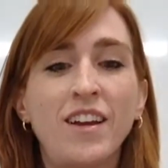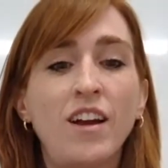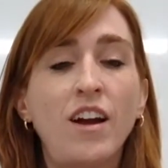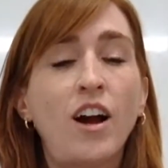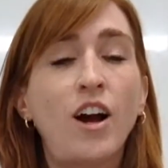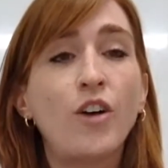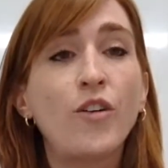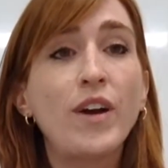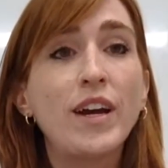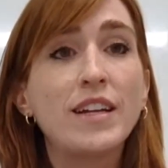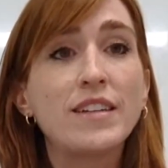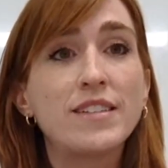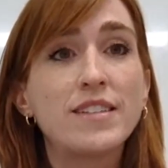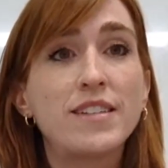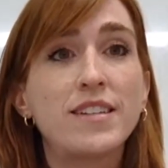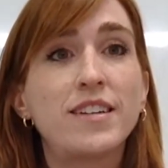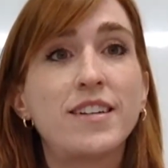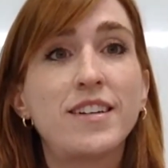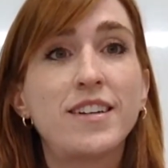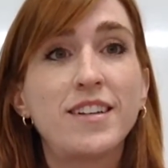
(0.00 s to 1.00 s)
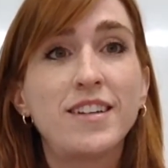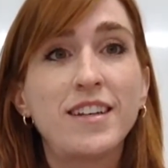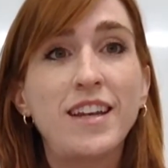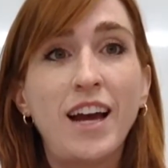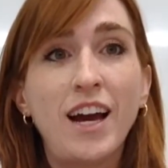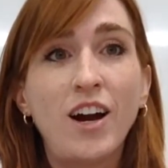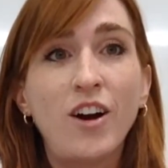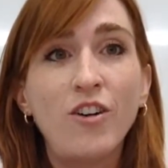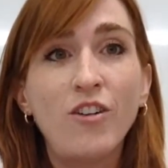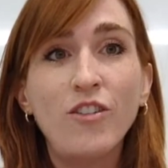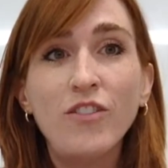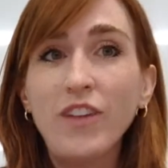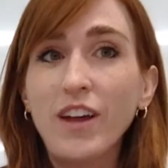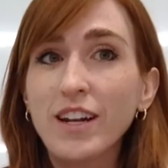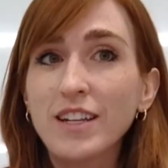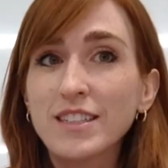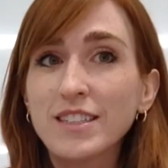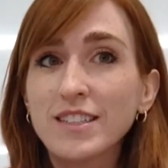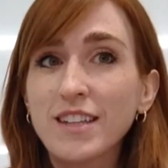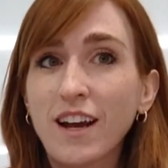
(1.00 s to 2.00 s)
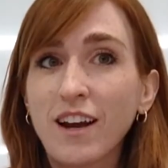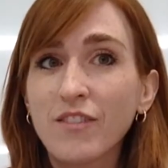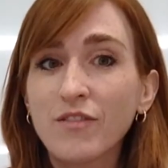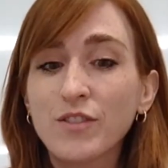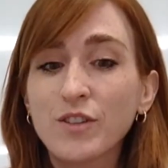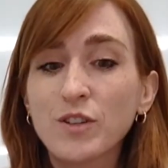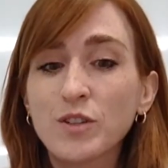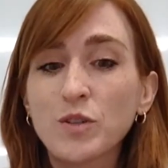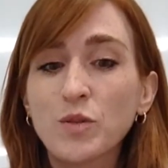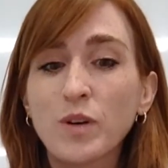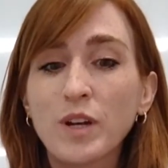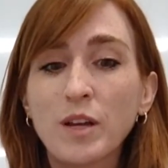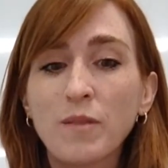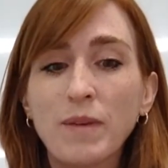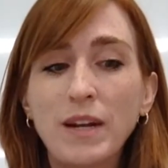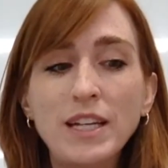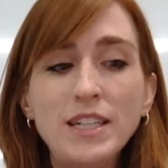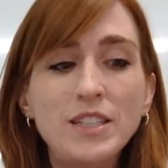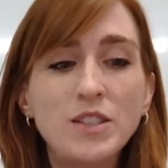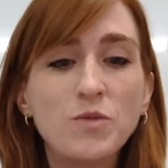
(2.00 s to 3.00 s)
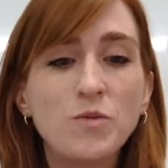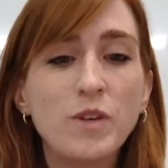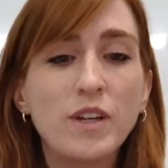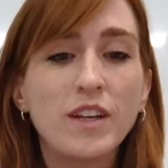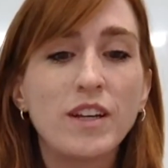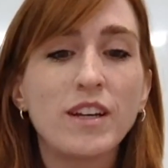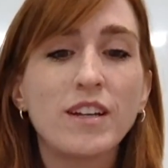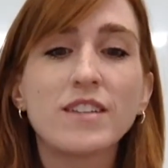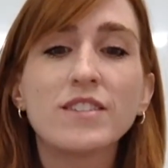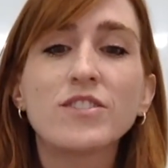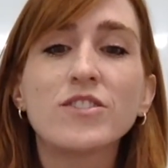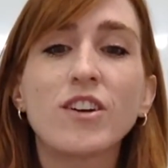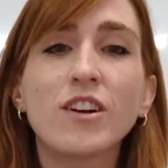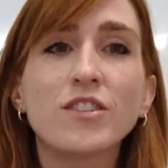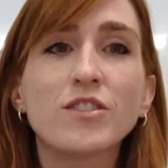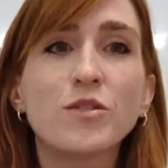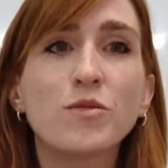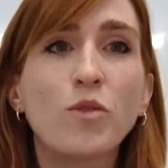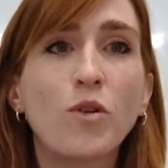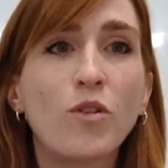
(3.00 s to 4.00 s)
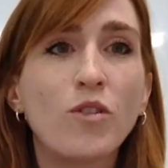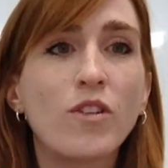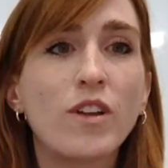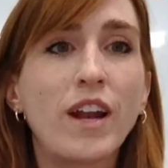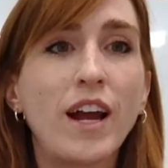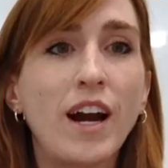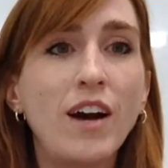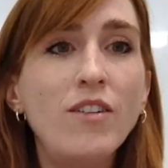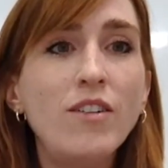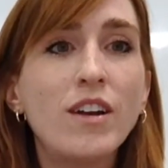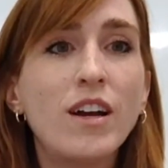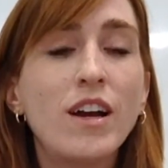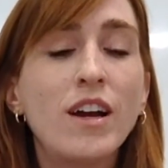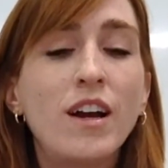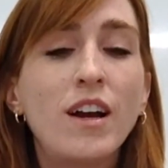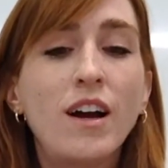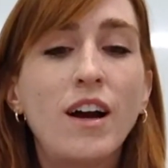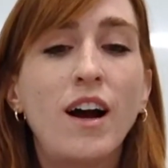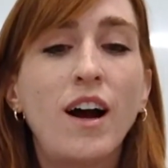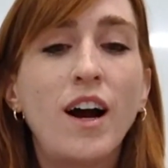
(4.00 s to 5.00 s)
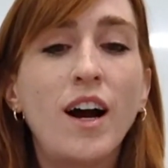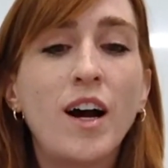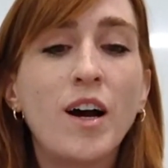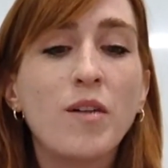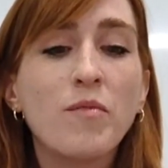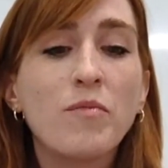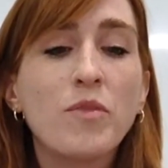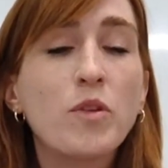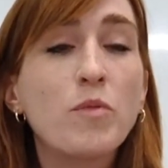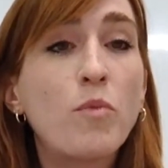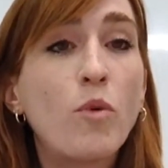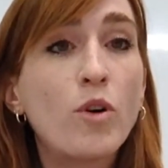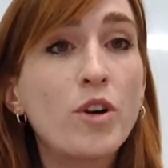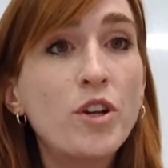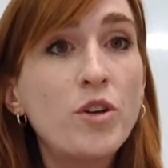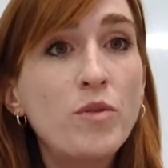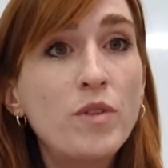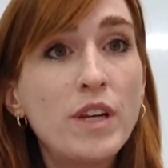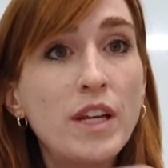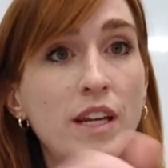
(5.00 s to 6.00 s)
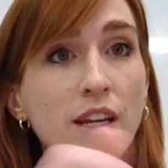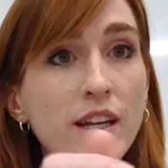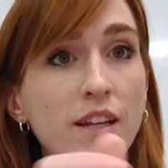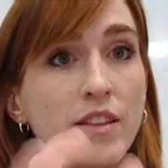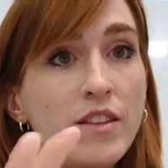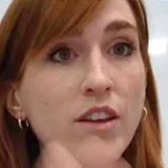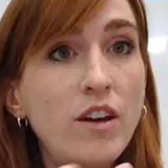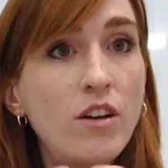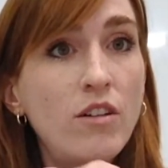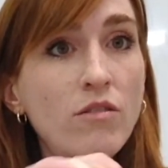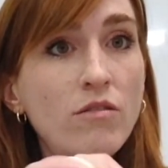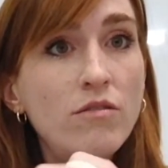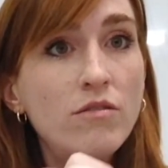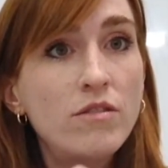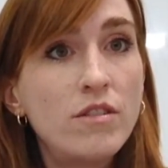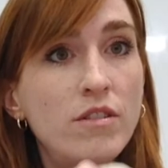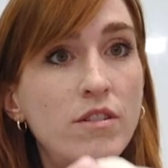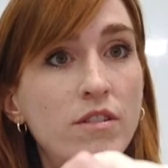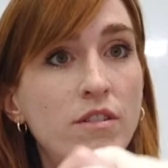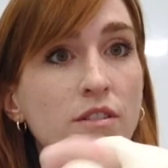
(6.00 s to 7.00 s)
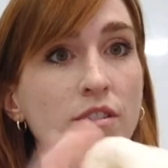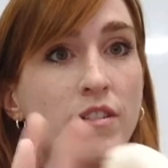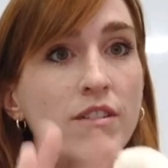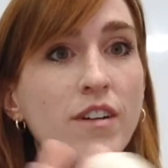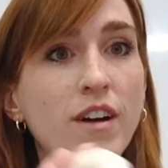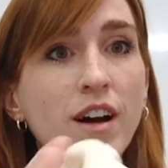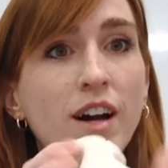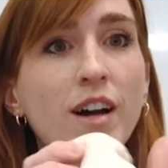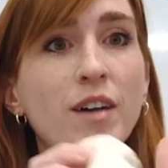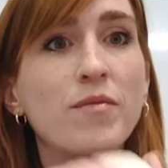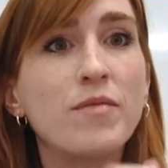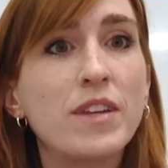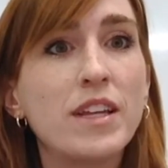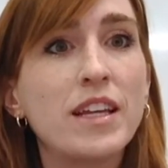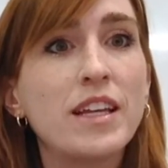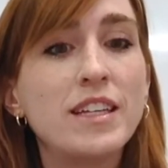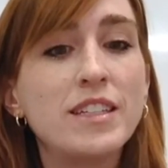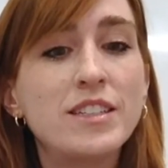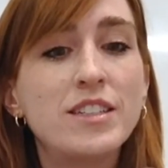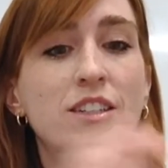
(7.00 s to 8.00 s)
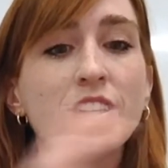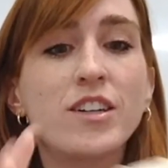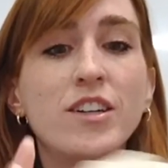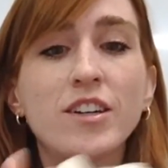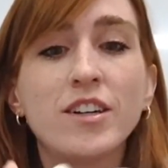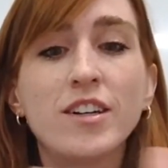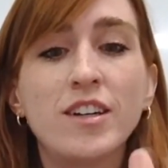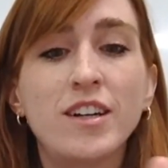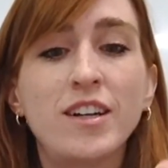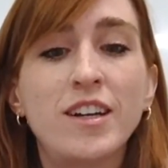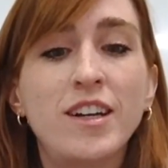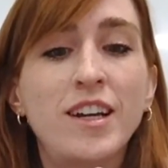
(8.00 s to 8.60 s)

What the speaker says: All right, now that it's sat for 20 minutes, we can start to roll it out. The more you knead it, though, the easier